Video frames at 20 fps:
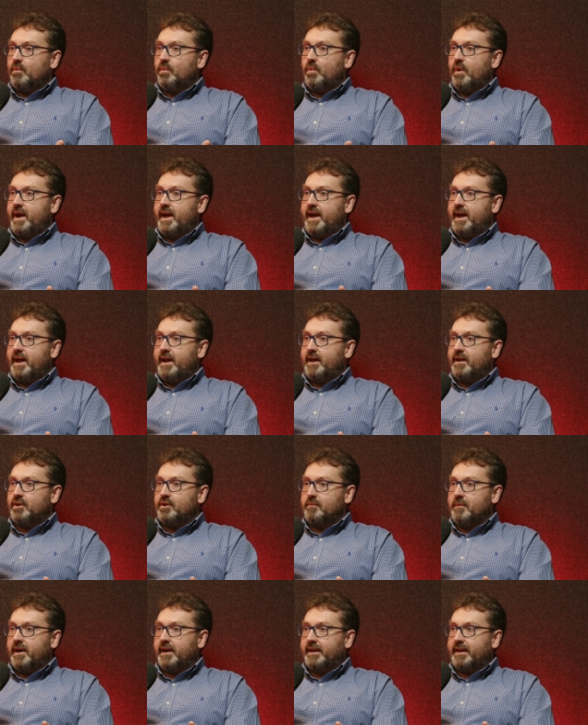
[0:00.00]
where
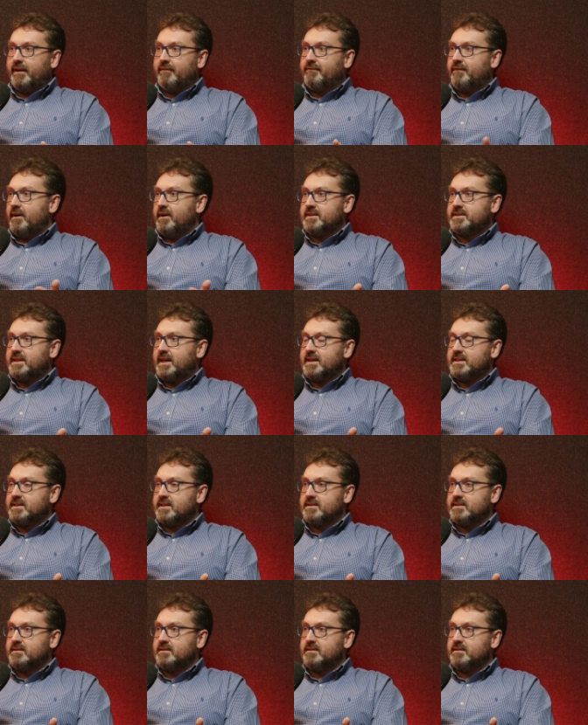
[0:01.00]
you might get fast
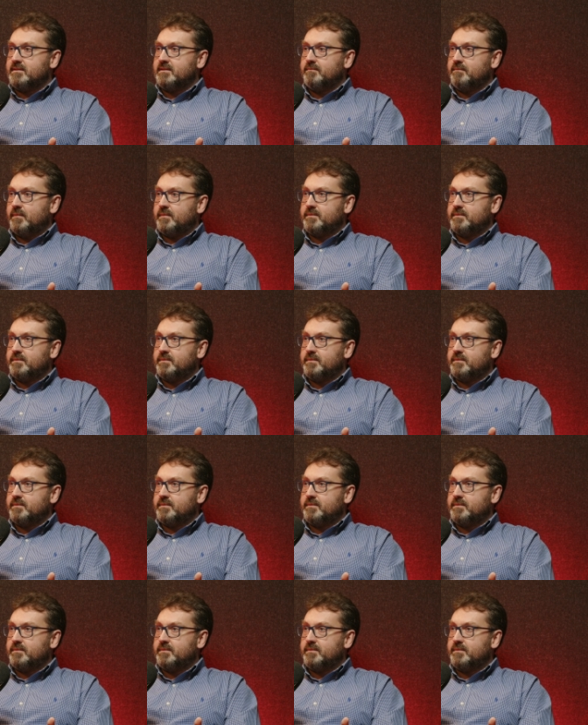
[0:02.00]
access to